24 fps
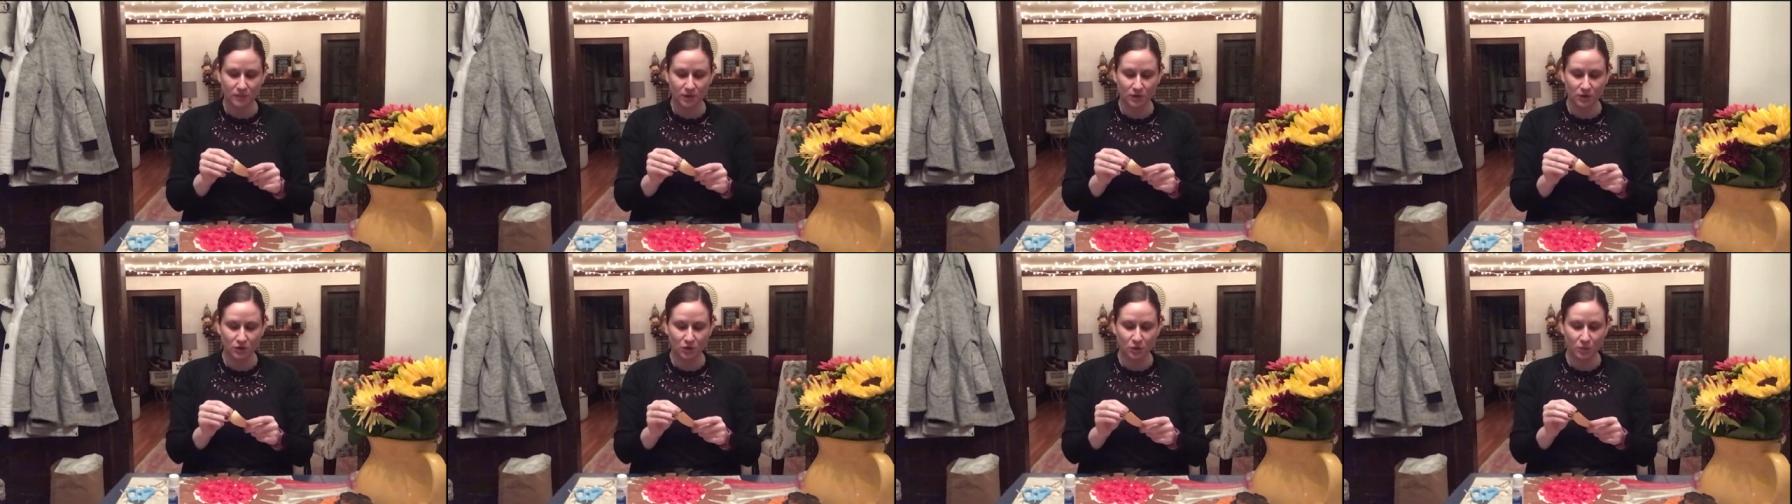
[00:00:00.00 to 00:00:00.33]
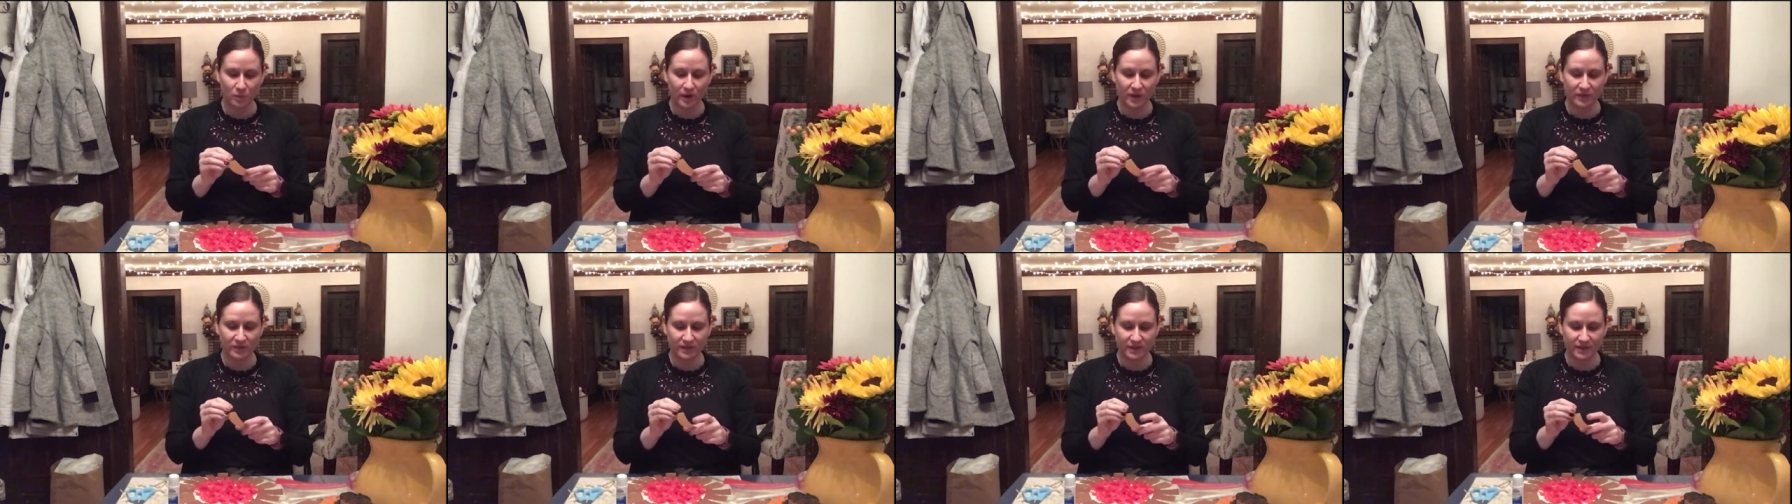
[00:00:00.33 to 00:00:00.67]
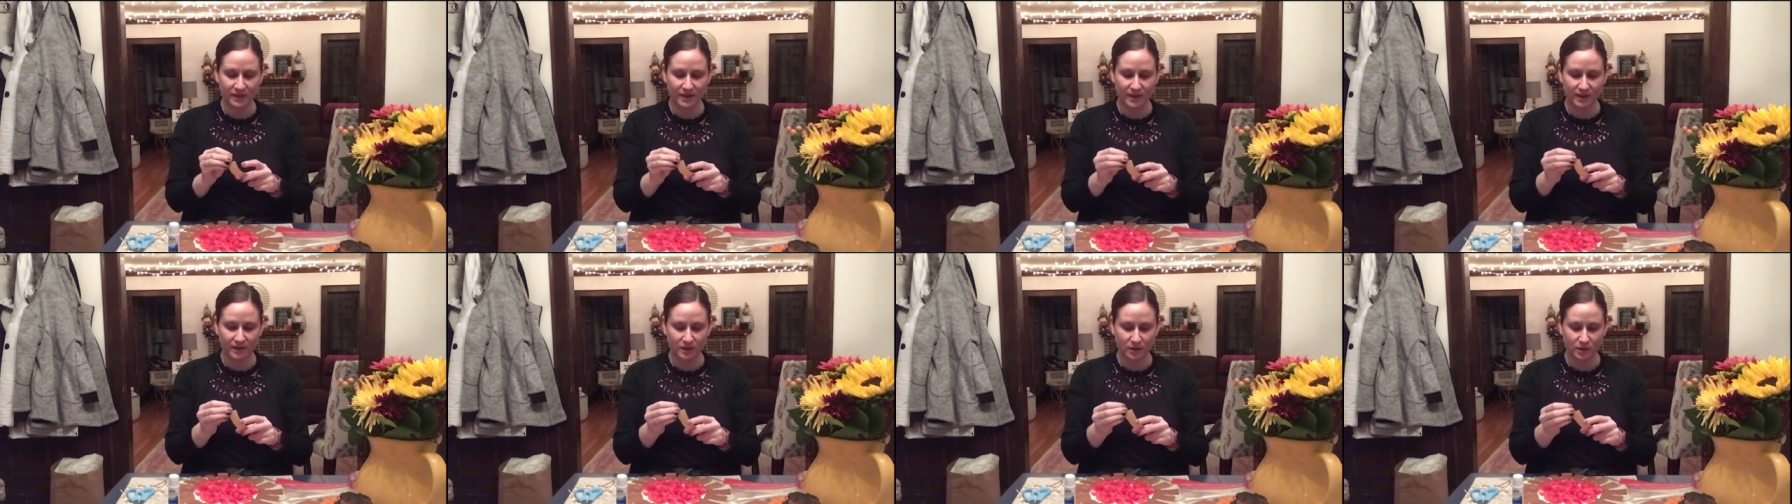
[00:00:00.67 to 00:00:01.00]
You want the
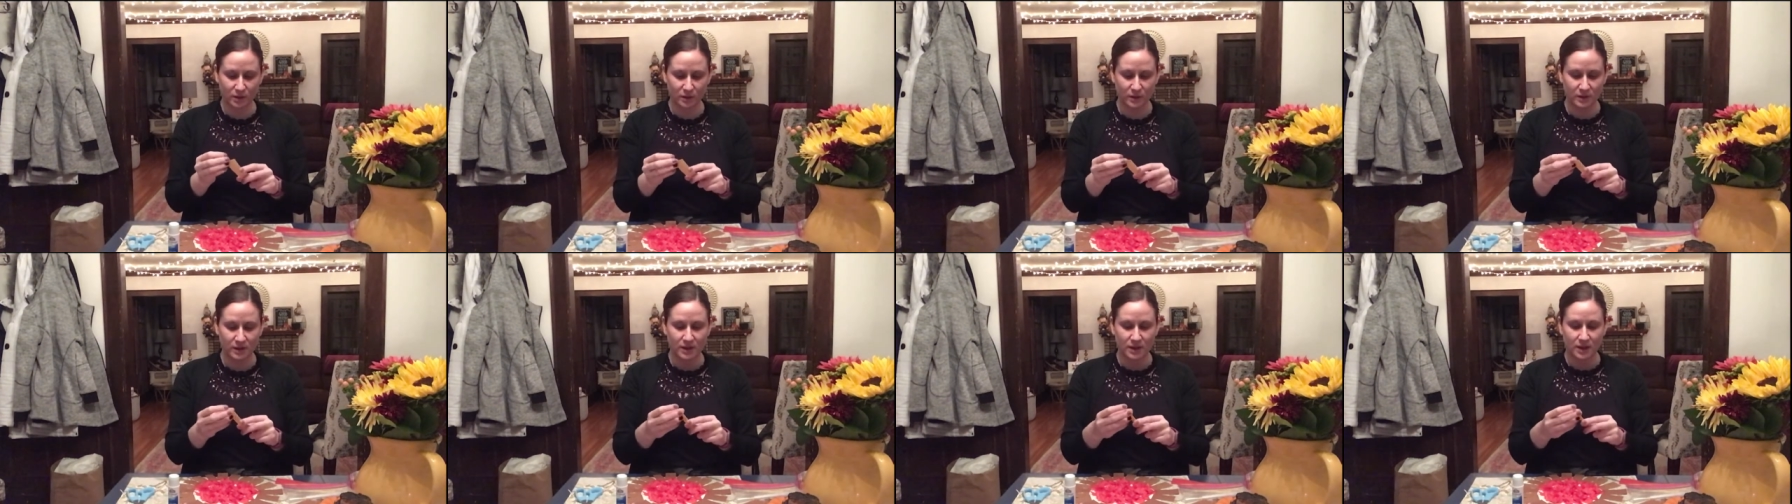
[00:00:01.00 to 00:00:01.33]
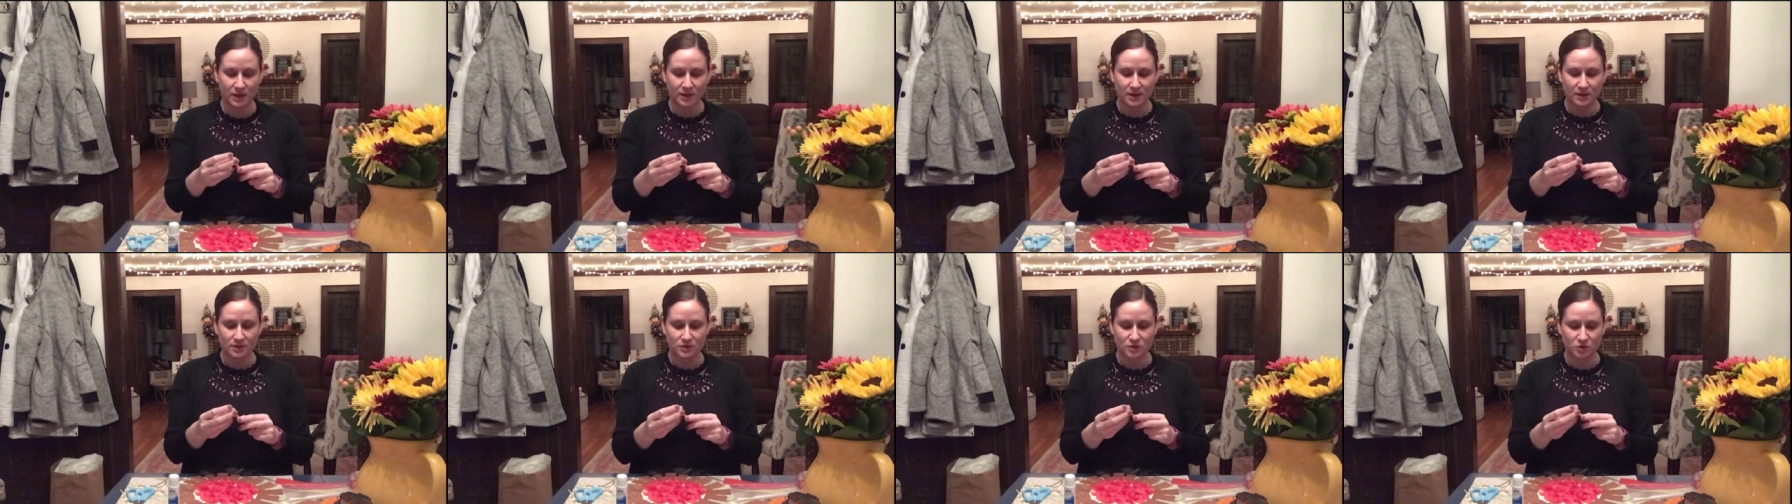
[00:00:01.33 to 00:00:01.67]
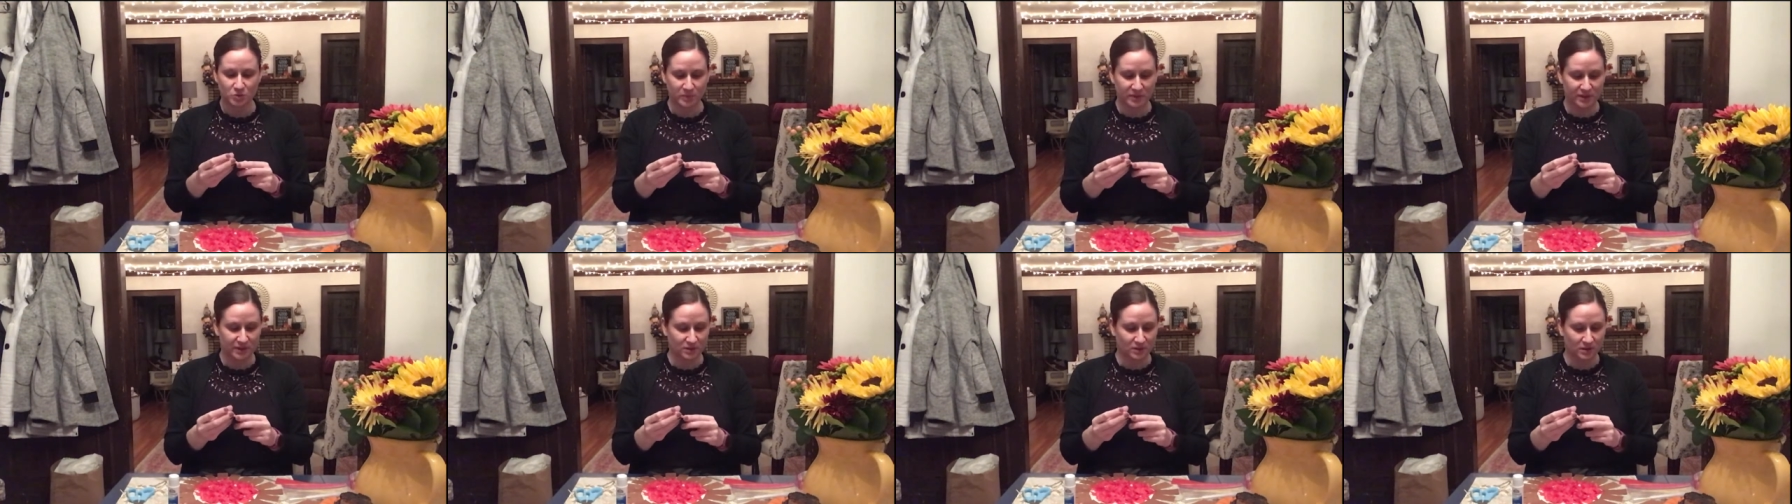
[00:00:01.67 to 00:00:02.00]
yellow to
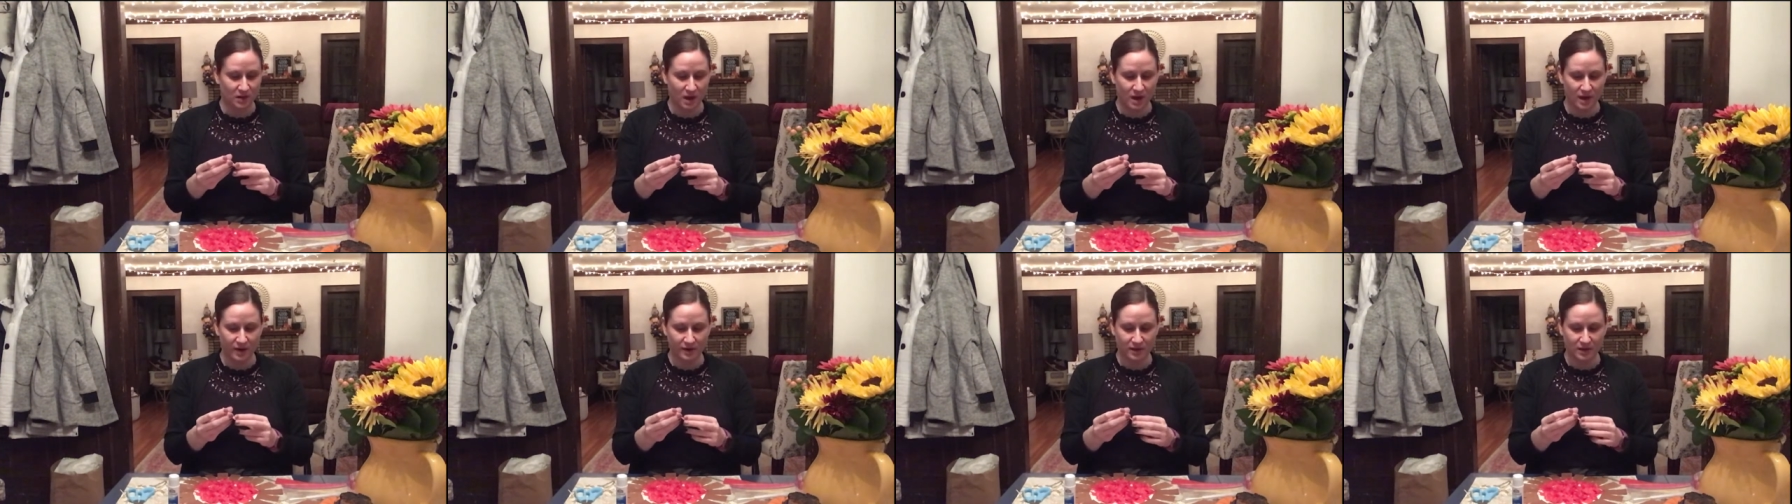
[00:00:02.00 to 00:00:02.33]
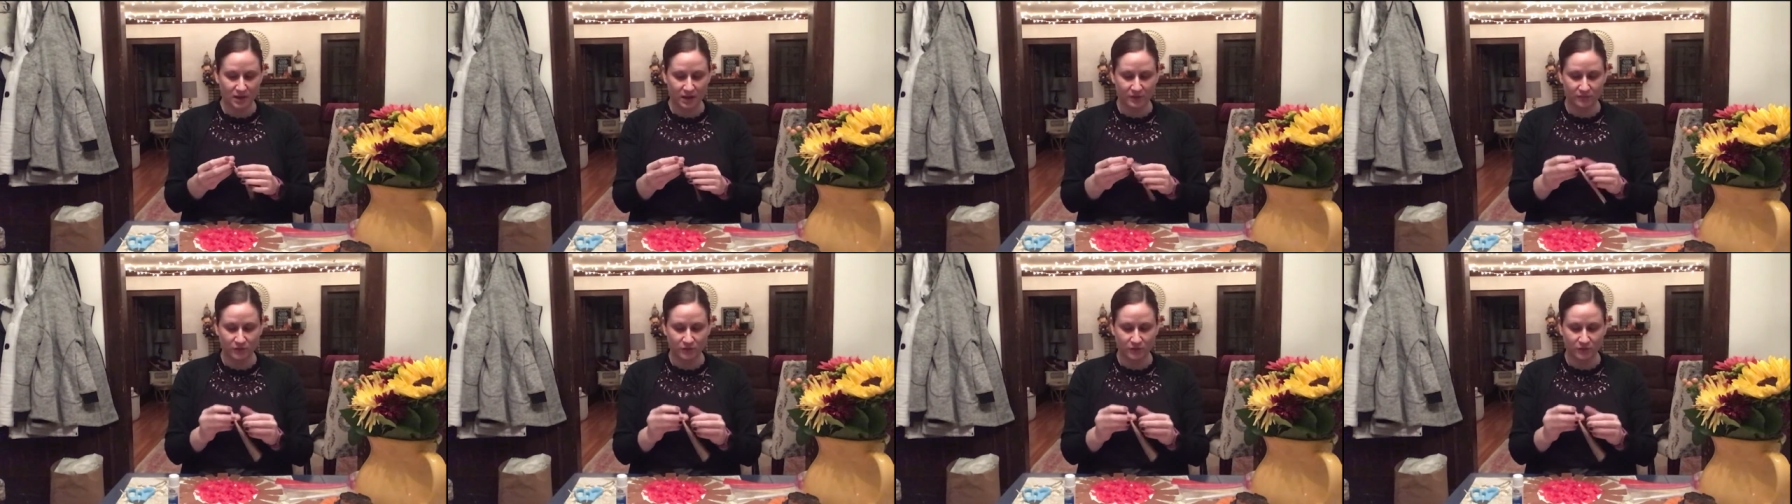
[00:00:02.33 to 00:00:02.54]
be long enough,